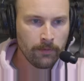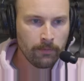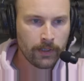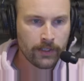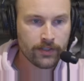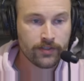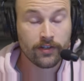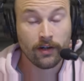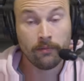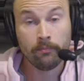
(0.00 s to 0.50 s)
But
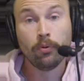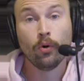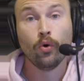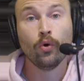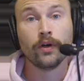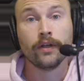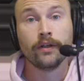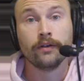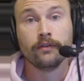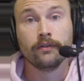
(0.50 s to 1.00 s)
at some
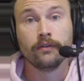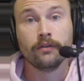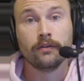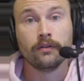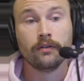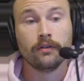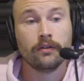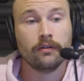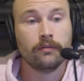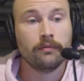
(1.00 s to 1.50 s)
point,
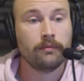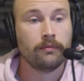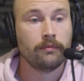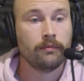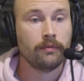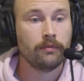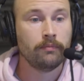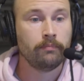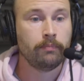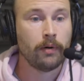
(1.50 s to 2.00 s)

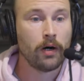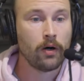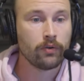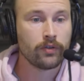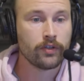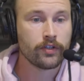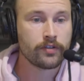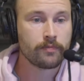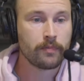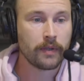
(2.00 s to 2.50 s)

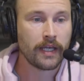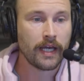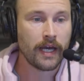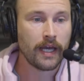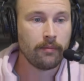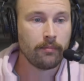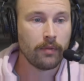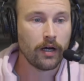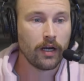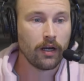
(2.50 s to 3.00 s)
baldness
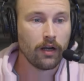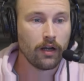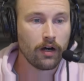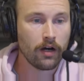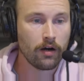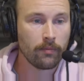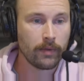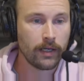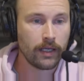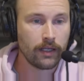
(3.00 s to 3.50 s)
became
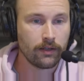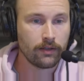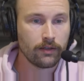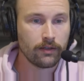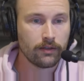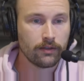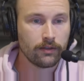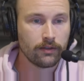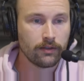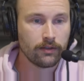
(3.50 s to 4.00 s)
alarming.
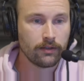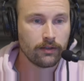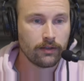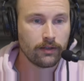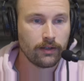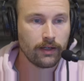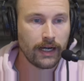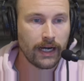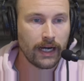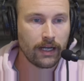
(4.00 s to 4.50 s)

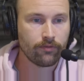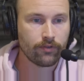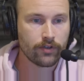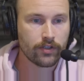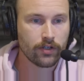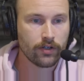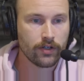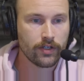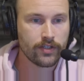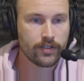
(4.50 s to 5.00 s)

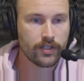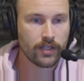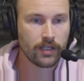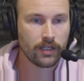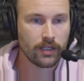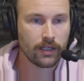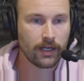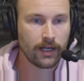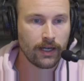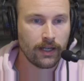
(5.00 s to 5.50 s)

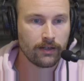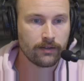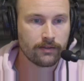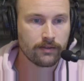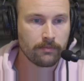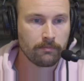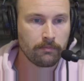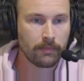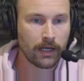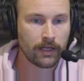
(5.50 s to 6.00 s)
Advertising and
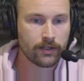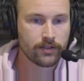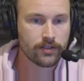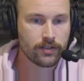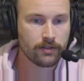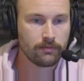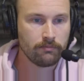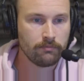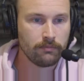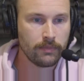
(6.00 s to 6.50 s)
mass
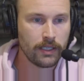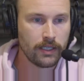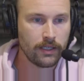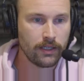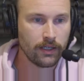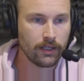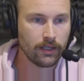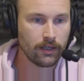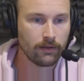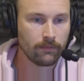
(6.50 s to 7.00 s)

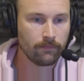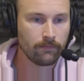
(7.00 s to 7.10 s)
media.